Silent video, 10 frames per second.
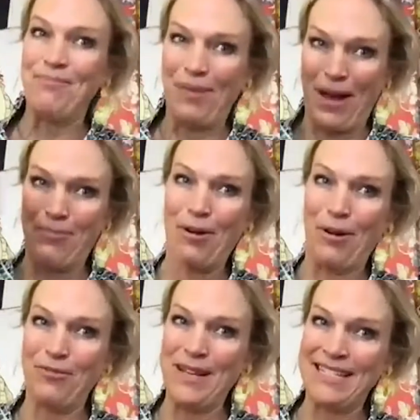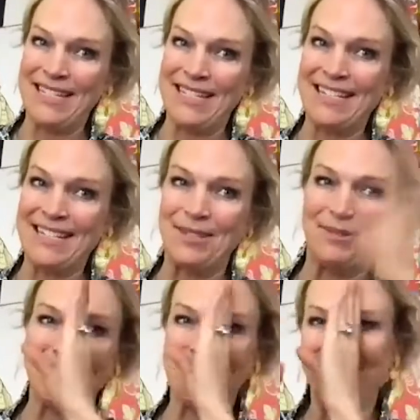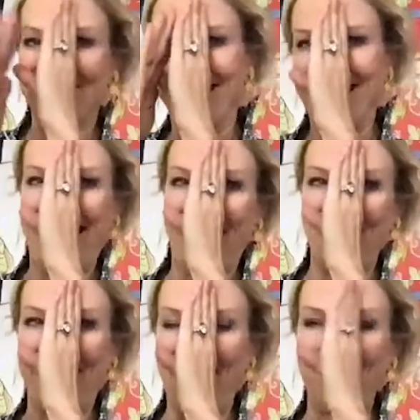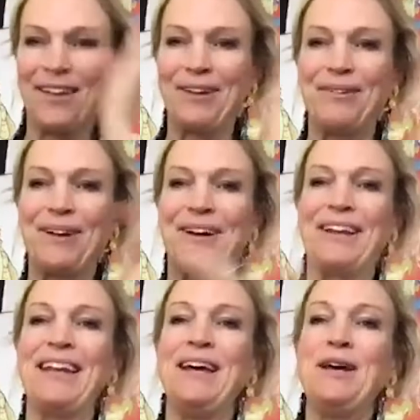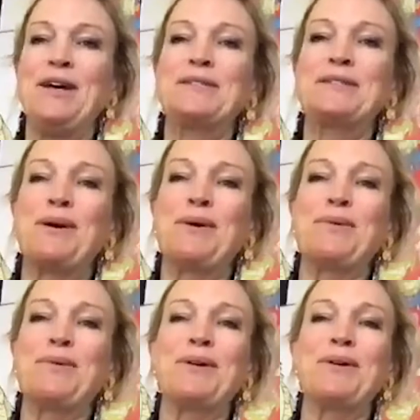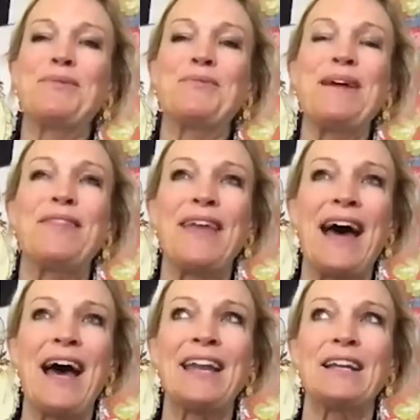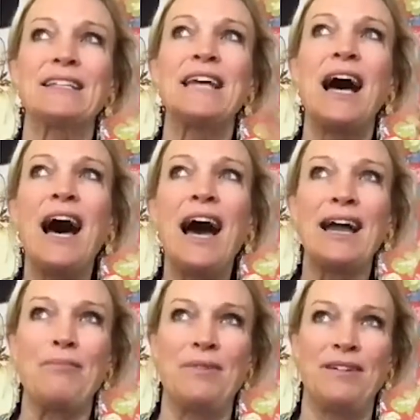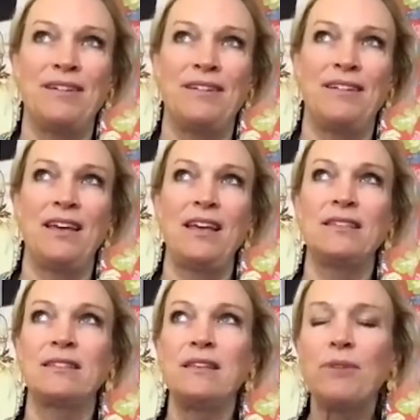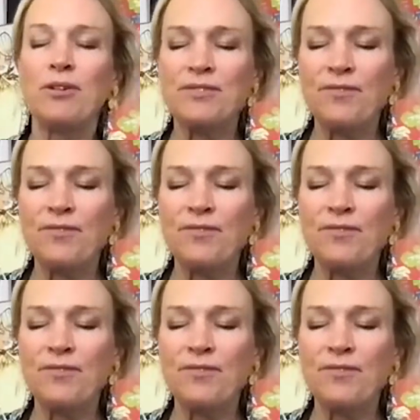part of me is addicted to it. So there's like a half and half thing going on. So with that, time is the most